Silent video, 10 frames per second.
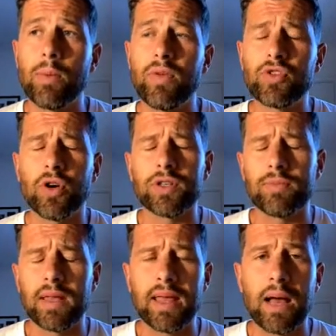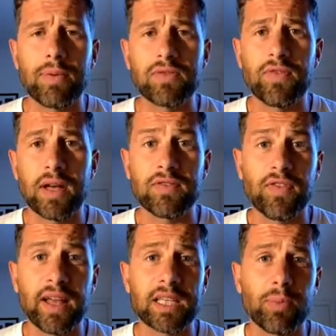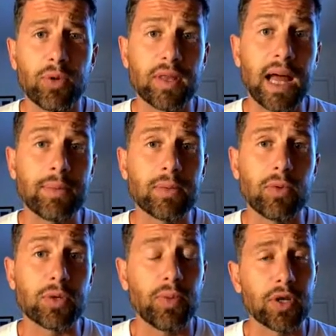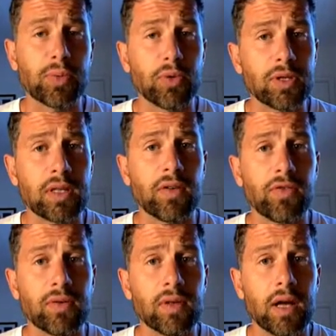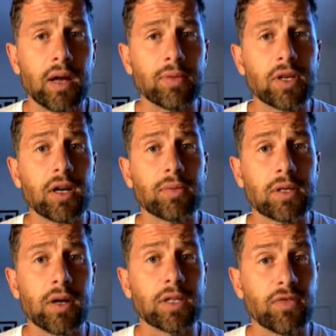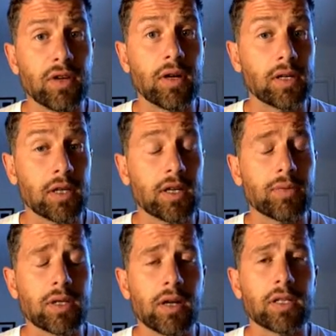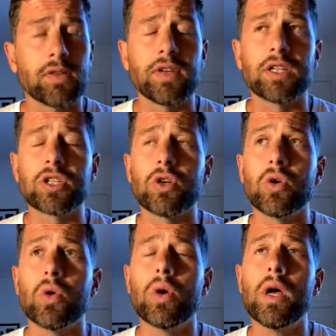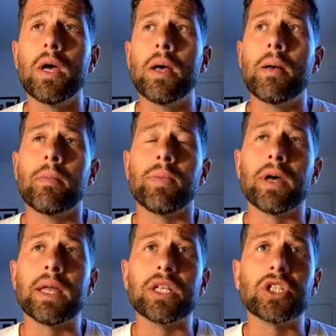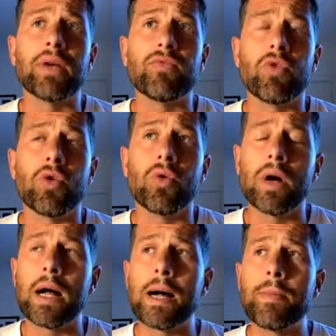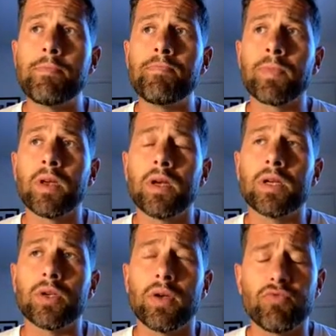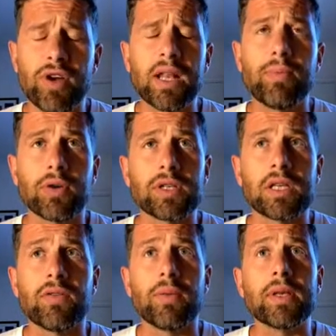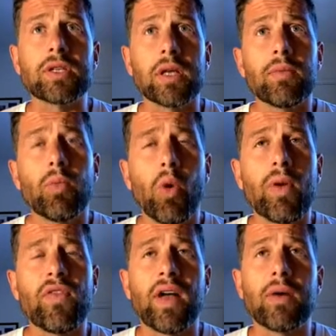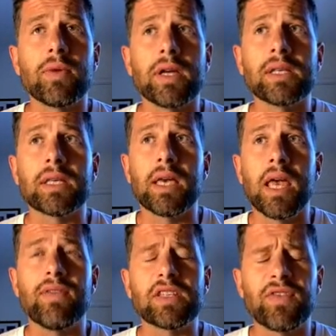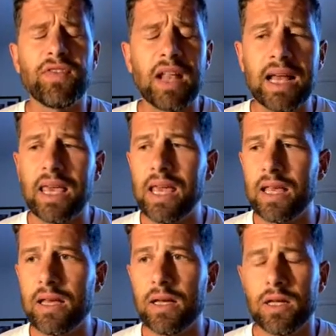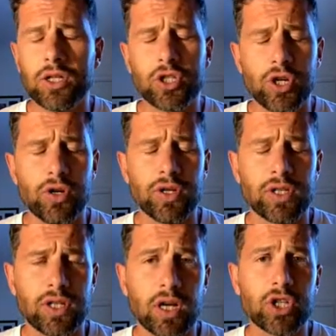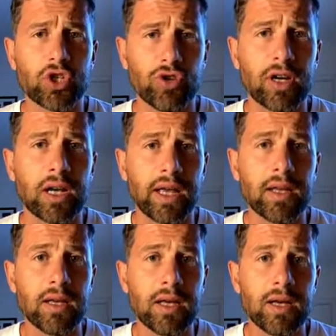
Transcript: We've tried to make the app as flexible and adaptable as possible to the different circumstances of each school. But in general, really positive. I mean, what we found is if it's flagging students that are struggling,